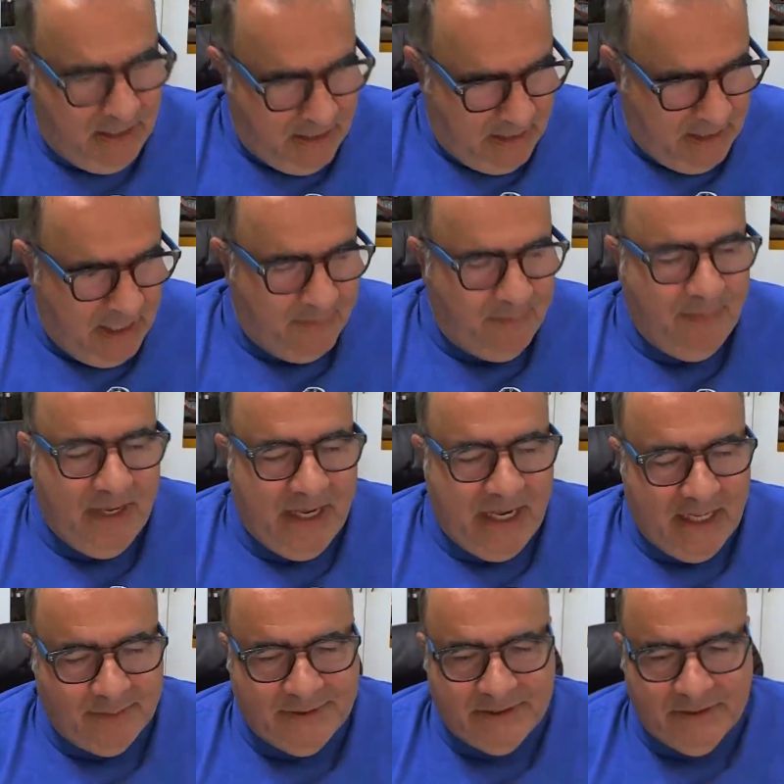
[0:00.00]
Yep,
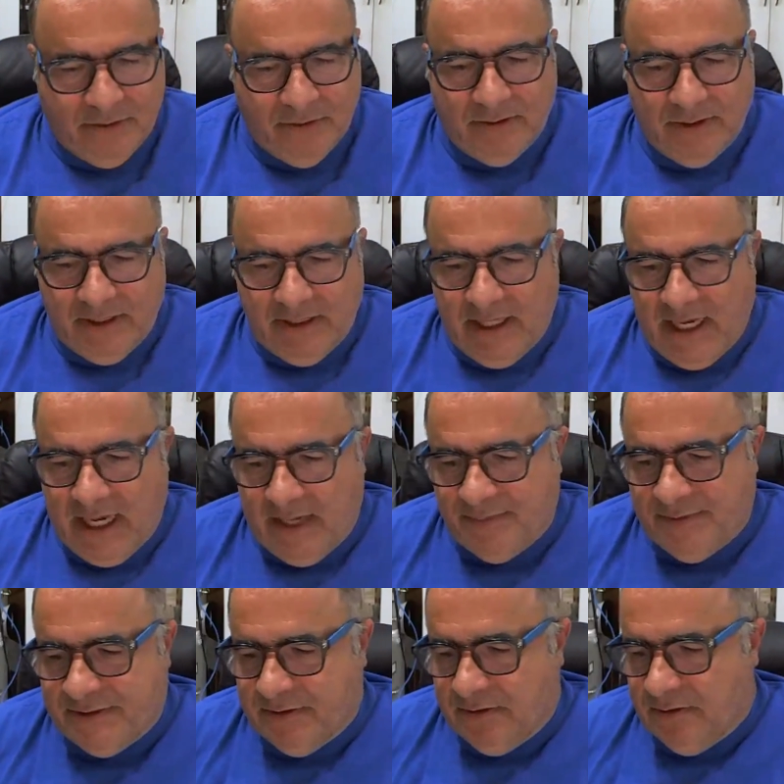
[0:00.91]
absolutely,
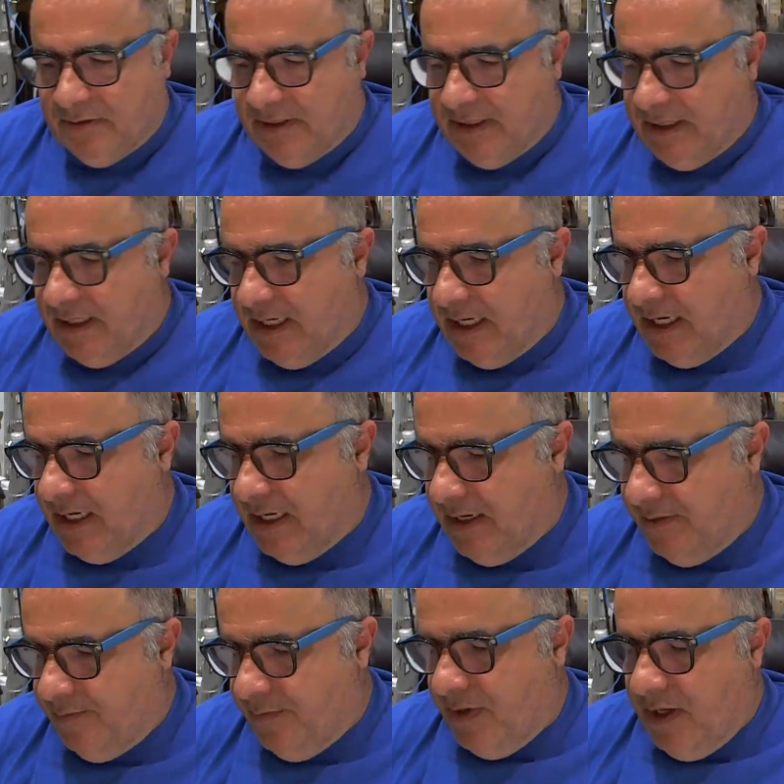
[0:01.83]
absolutely.
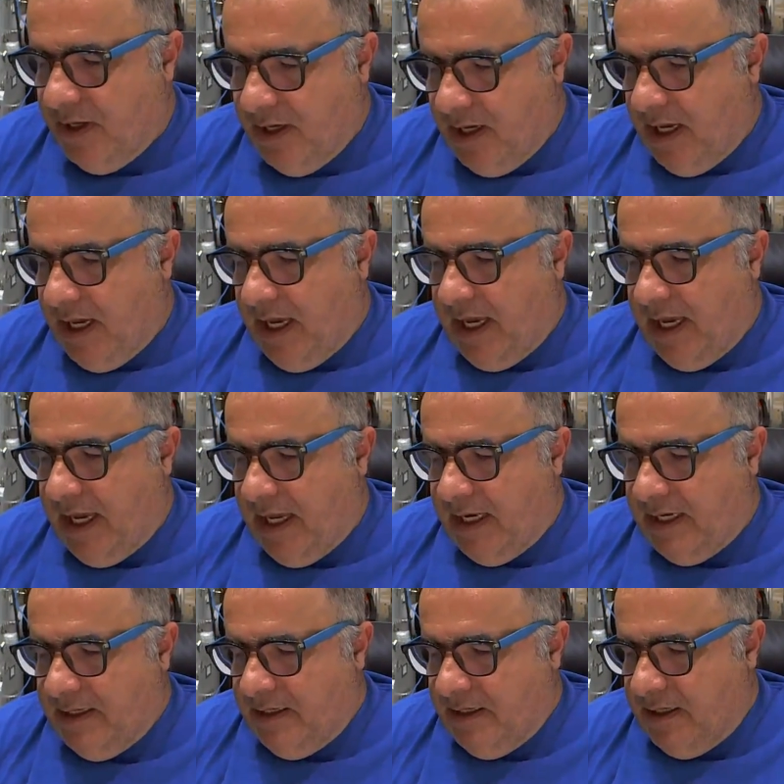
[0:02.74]

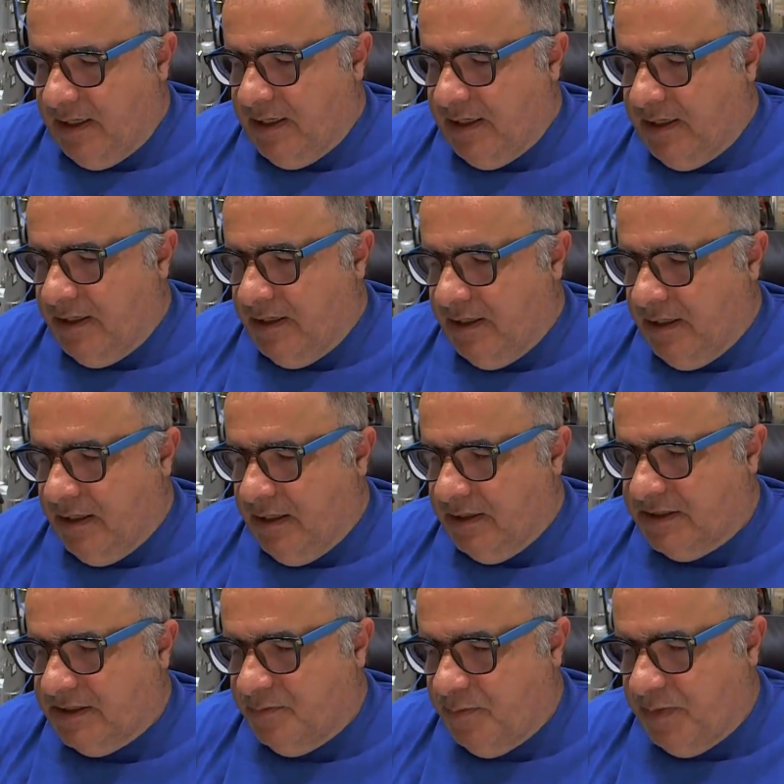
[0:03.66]
And
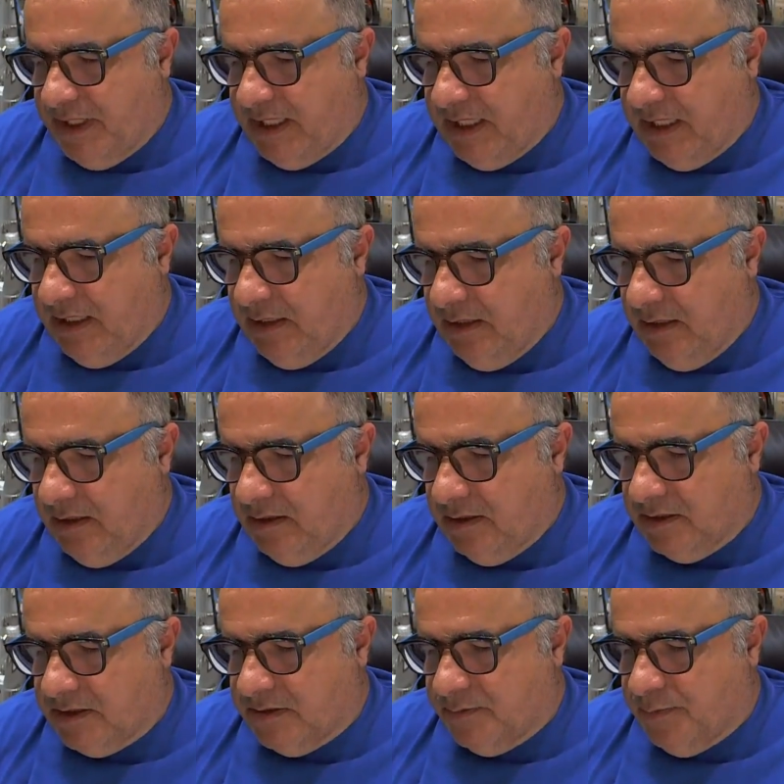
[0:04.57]
speaking
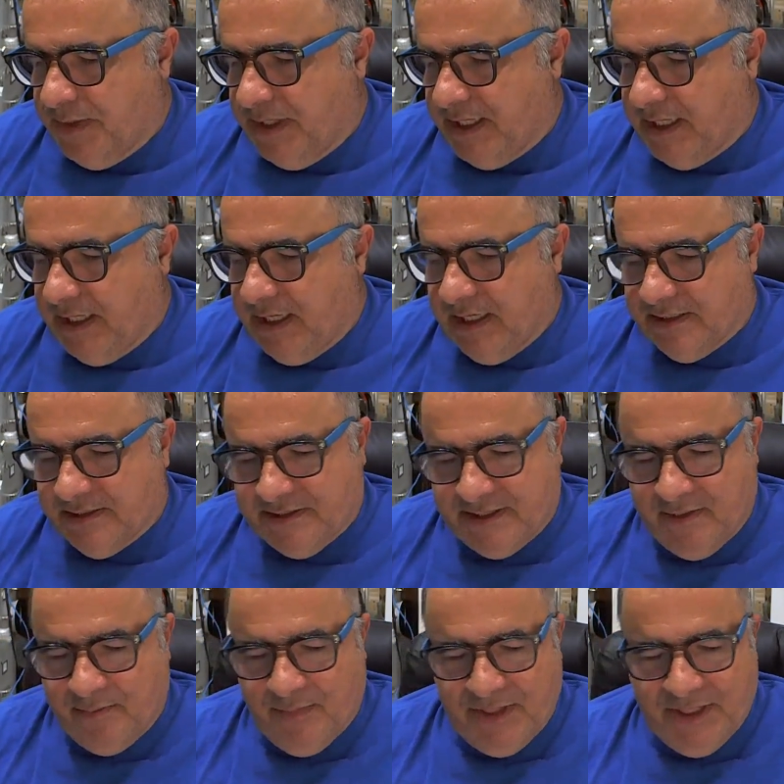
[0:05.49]
as
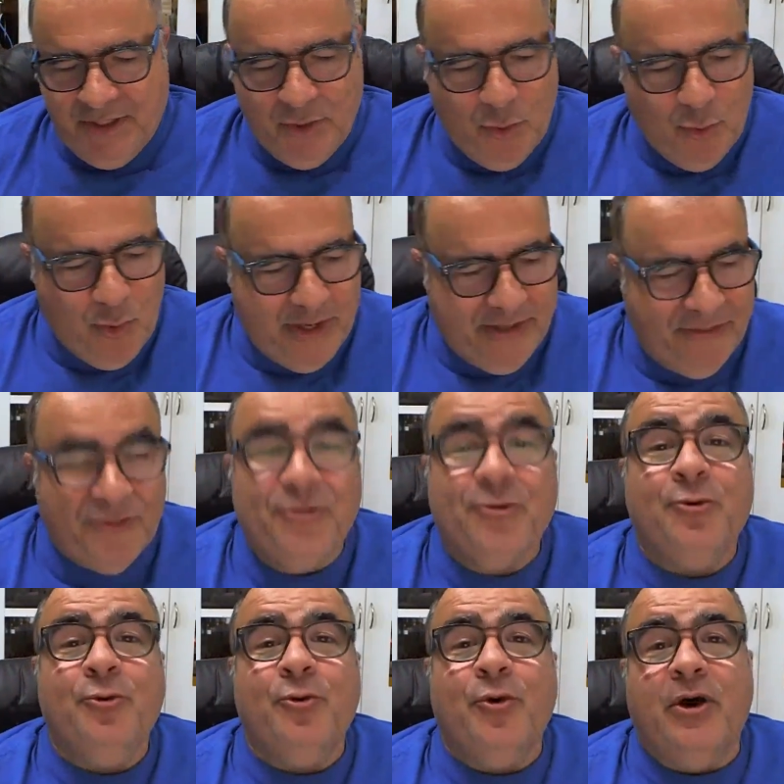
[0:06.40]
somebody who went
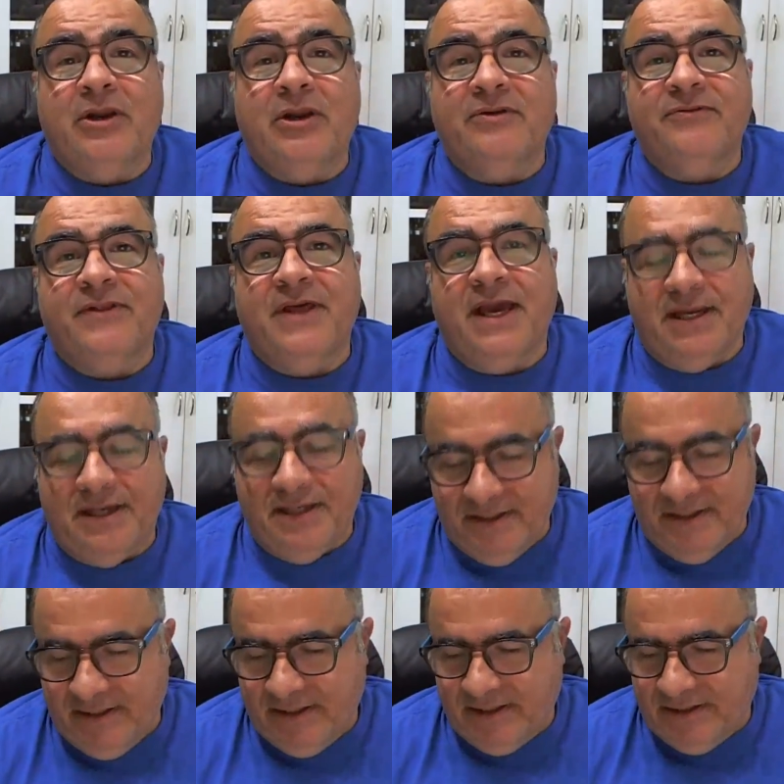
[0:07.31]
through all of that,
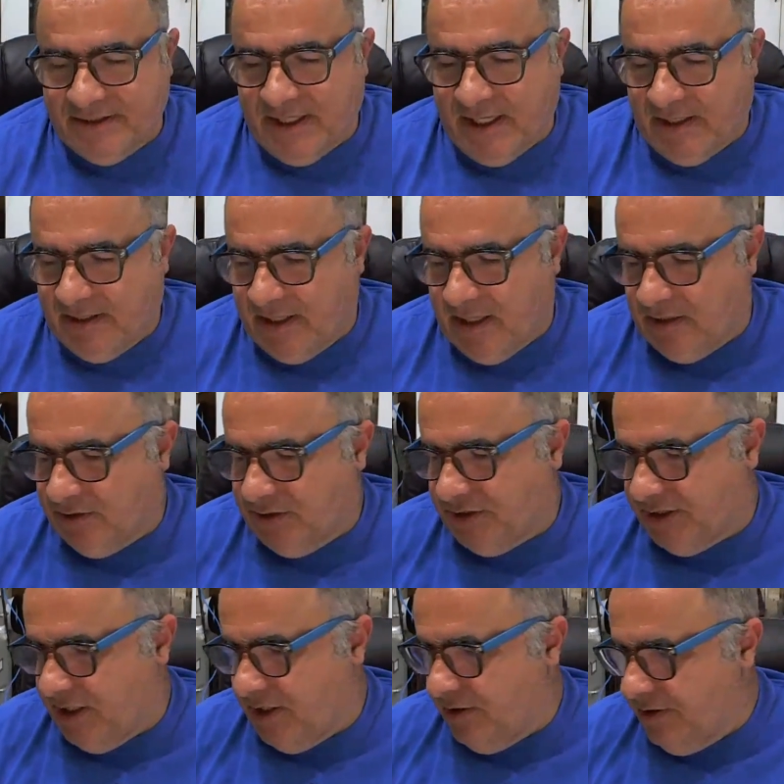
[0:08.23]
because I'll
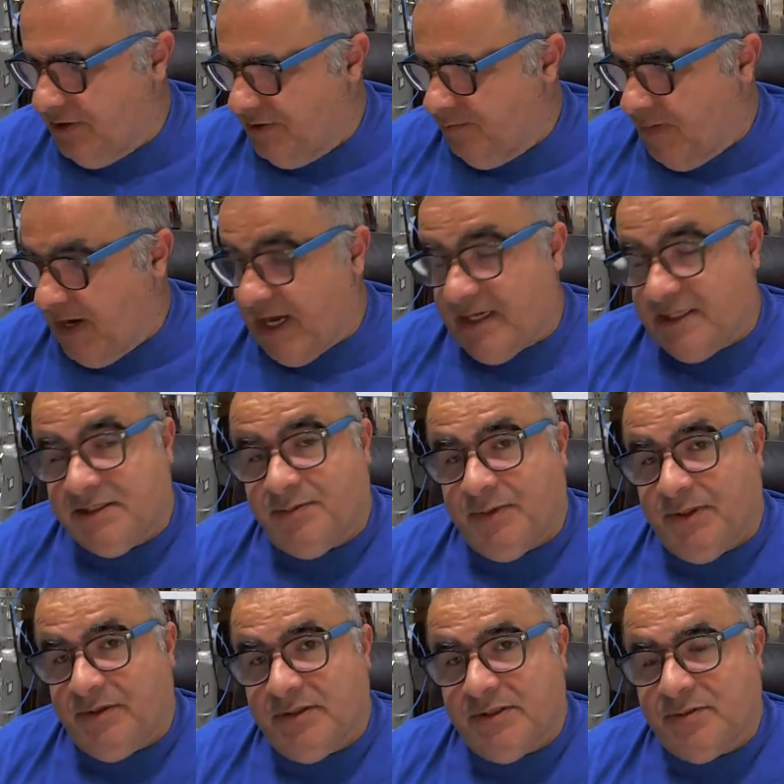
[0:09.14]
share my
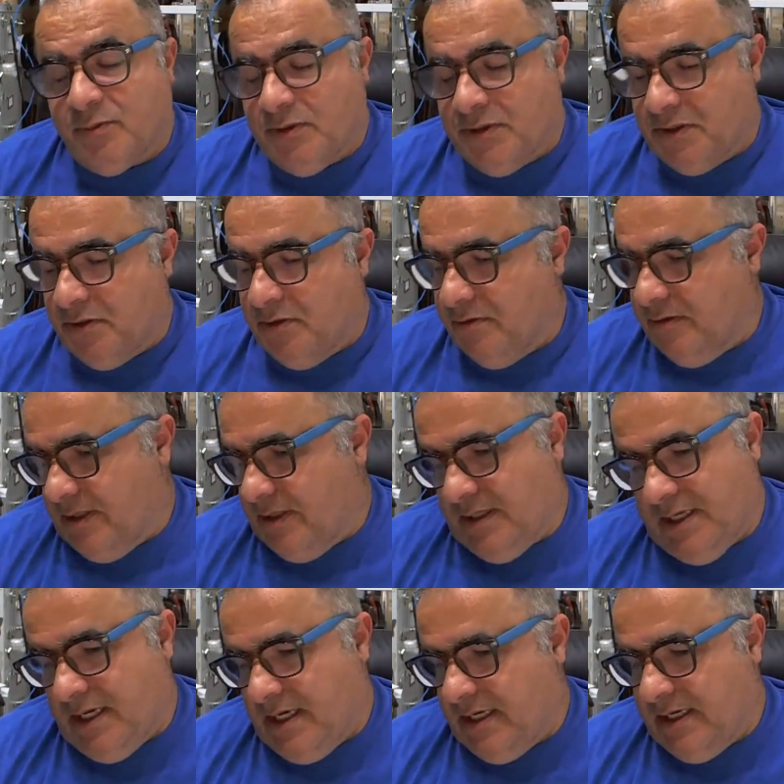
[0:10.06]
experience with you,
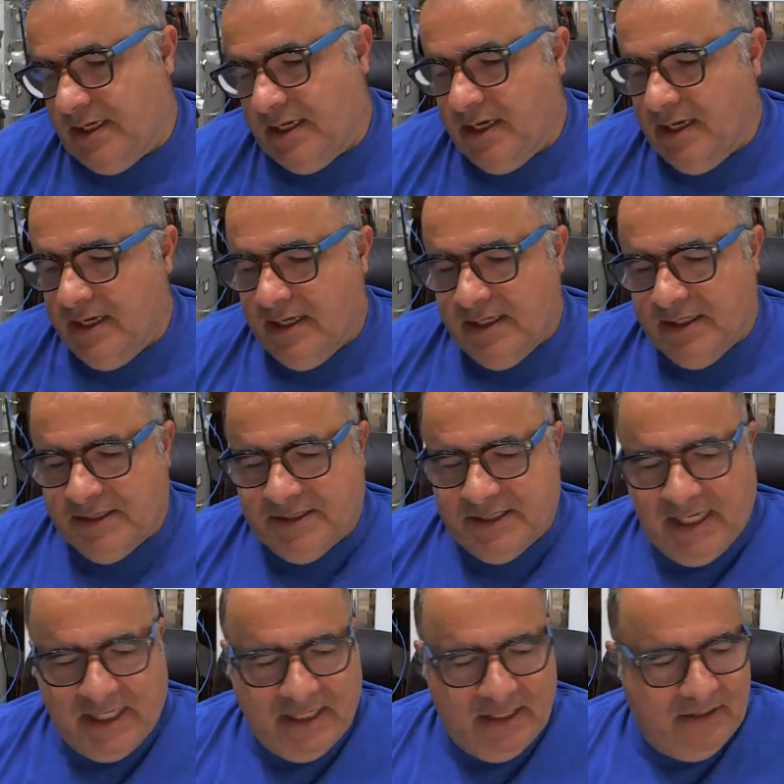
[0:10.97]
and
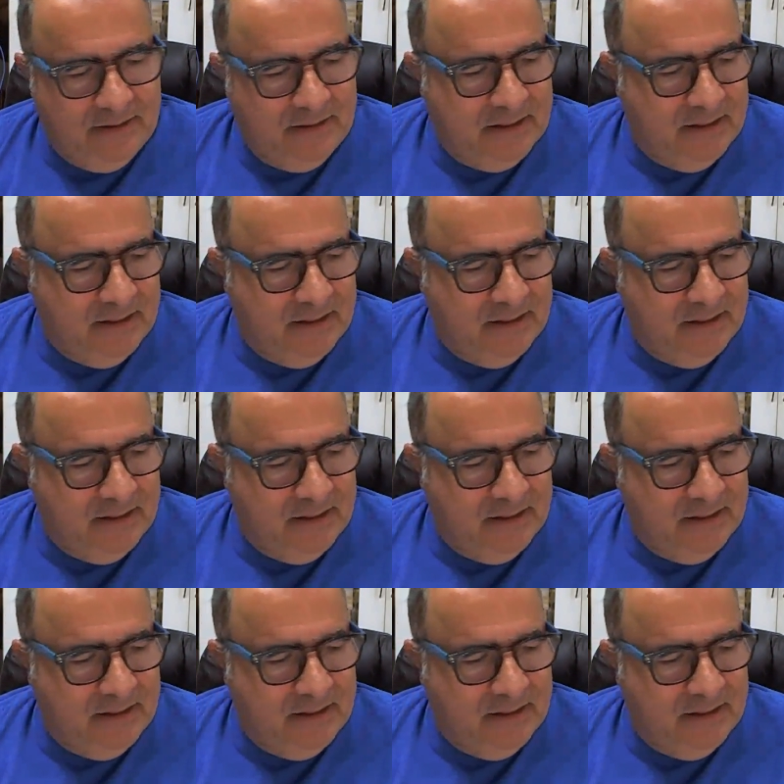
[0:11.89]
take it